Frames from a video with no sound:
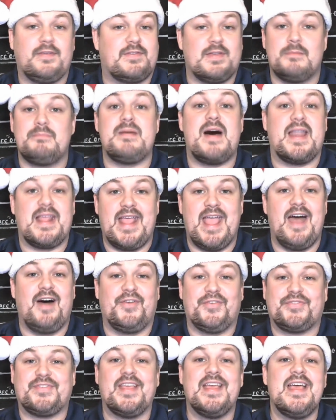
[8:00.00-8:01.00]
somebody
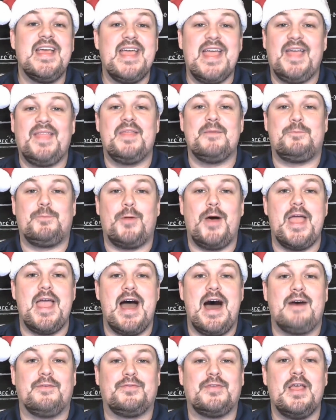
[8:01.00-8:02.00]
else in the
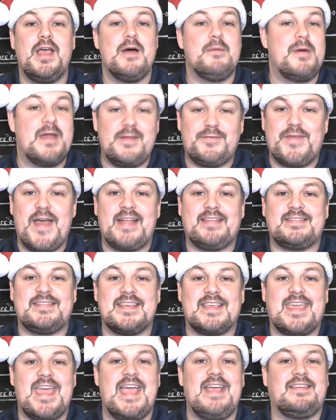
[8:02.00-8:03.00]
playoffs. But if that's
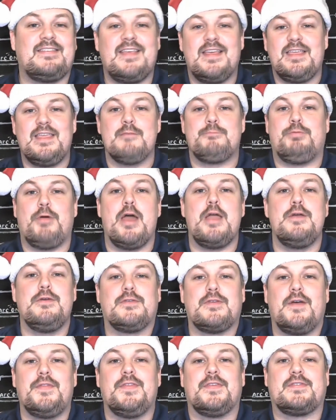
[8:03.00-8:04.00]
the case, you play
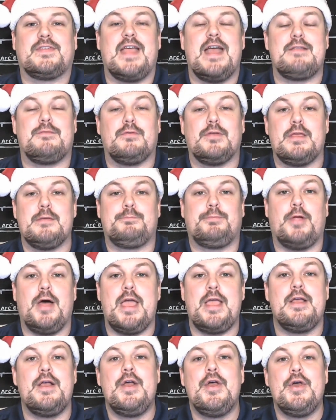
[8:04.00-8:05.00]
who's on the schedule, you
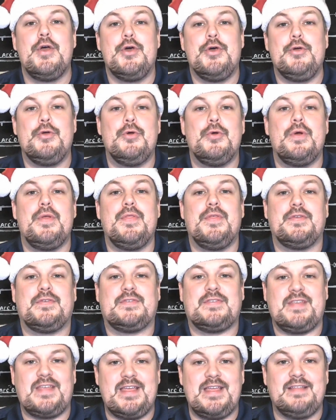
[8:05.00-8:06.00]
play who the
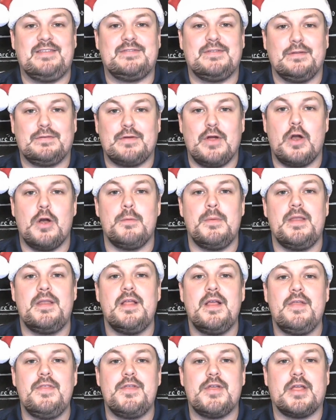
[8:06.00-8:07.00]
seeds determine
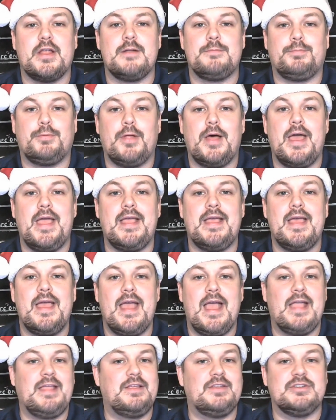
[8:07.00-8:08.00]
you're going to play,
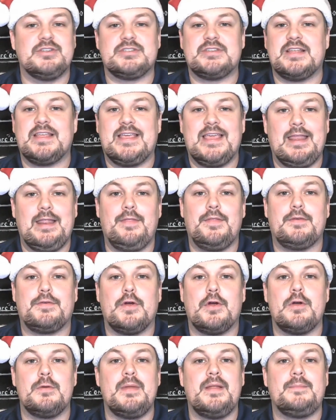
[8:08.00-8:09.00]
and you just get in the
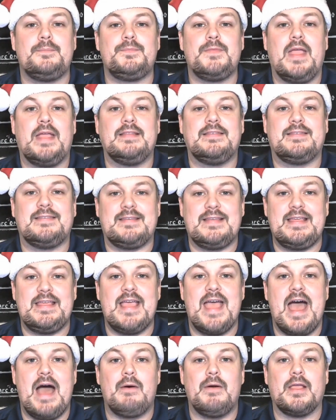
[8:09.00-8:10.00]
tournament and see
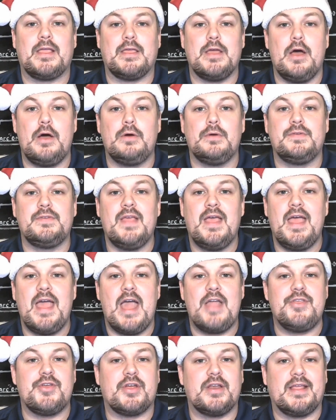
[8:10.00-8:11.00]
how it goes.
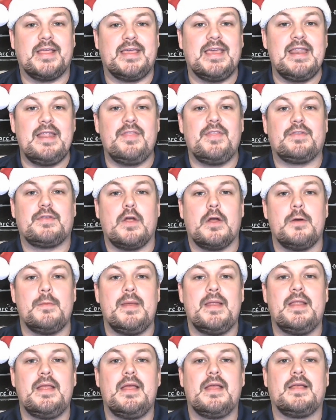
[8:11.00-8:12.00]
And you're going to get in the
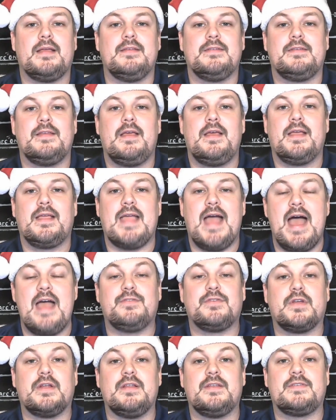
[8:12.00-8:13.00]
tournament because
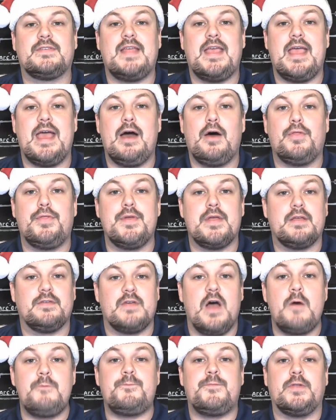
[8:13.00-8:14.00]
guys are going to stay healthy
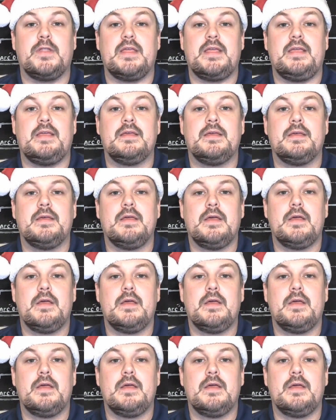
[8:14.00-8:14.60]
because hopefully